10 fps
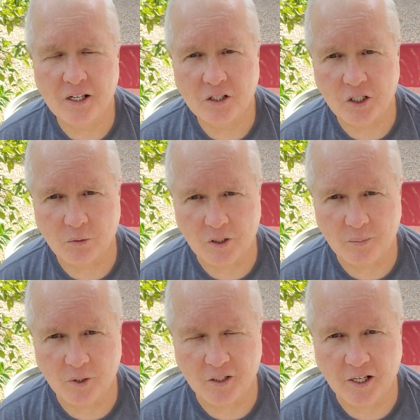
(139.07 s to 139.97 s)
She would
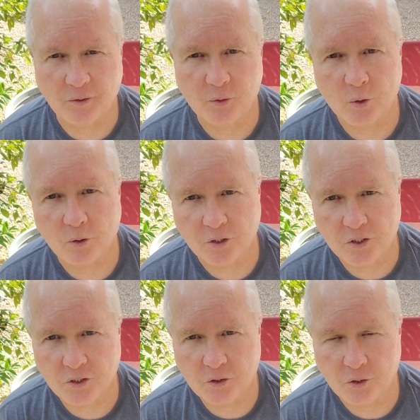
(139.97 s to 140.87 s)
communicate through her
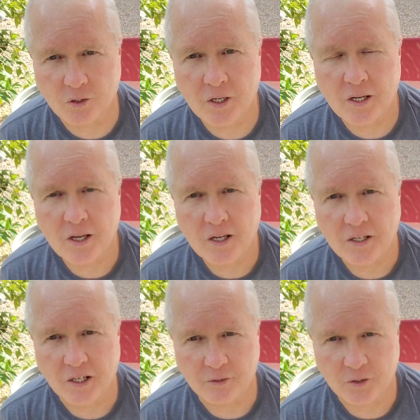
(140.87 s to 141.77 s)
sister.
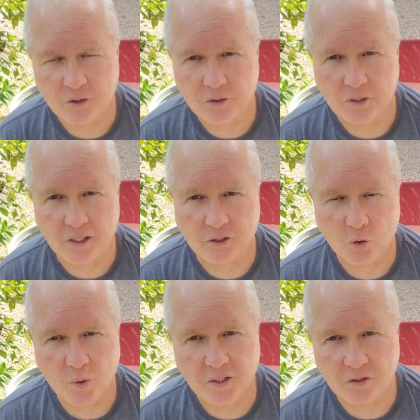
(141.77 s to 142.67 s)
Now,
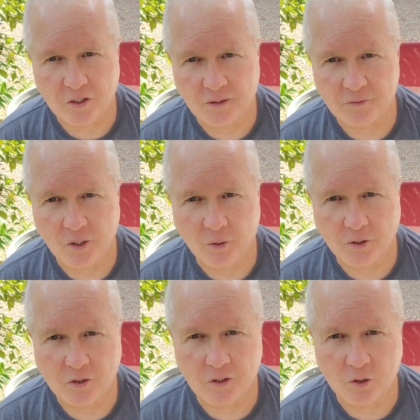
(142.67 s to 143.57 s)
twins, I've
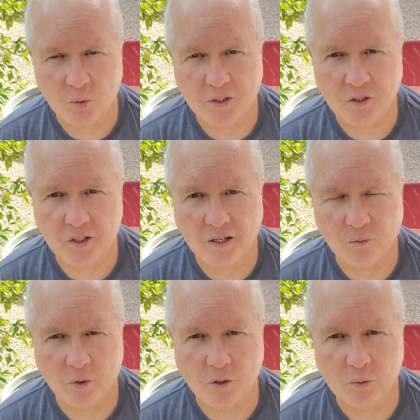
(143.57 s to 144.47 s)
noticed, the twins that I've
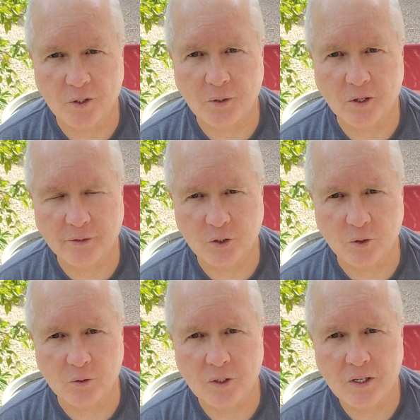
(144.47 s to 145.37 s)
worked with
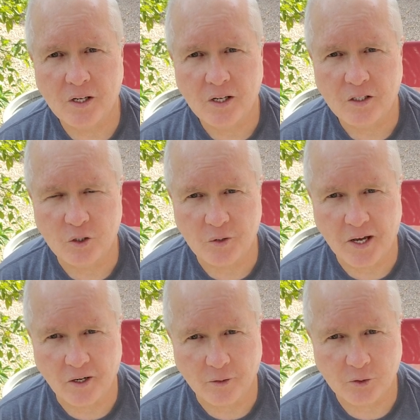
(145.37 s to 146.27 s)
also do
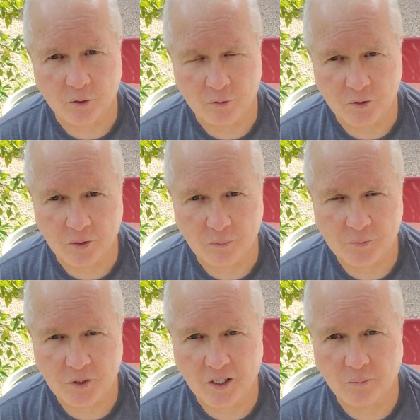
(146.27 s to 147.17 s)
that also.
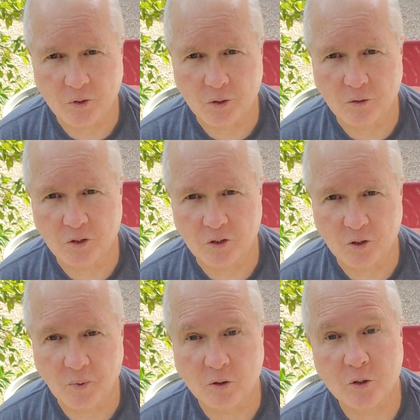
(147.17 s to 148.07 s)
Sometimes there is a
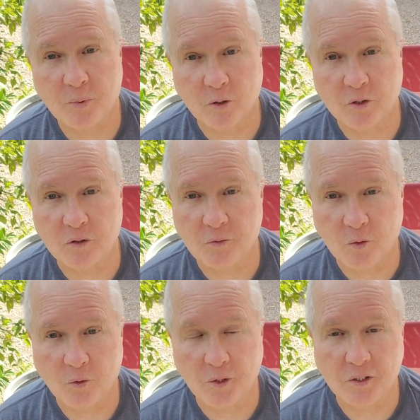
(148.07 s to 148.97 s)
spokesperson
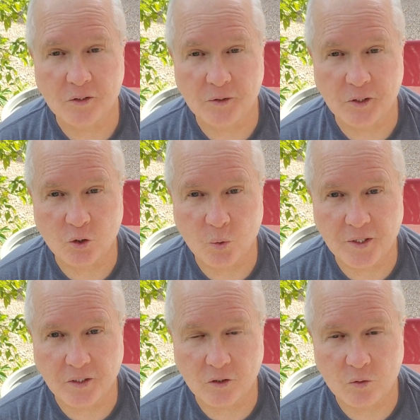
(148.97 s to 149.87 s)
for the
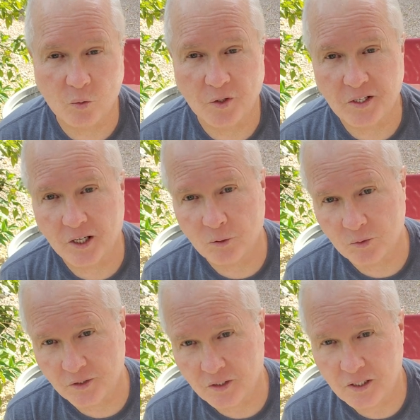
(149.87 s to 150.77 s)
twins where the other
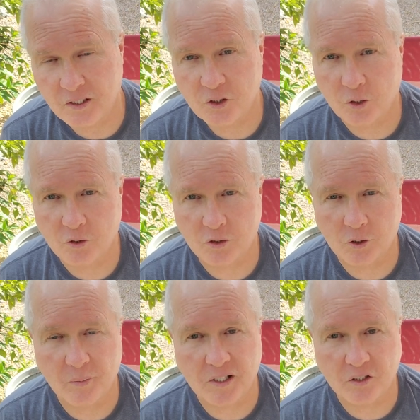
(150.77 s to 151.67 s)
one chooses
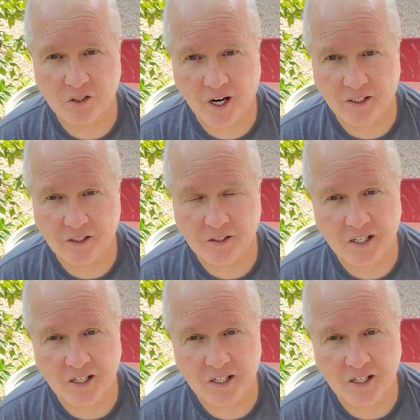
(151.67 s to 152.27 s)
to remain silent.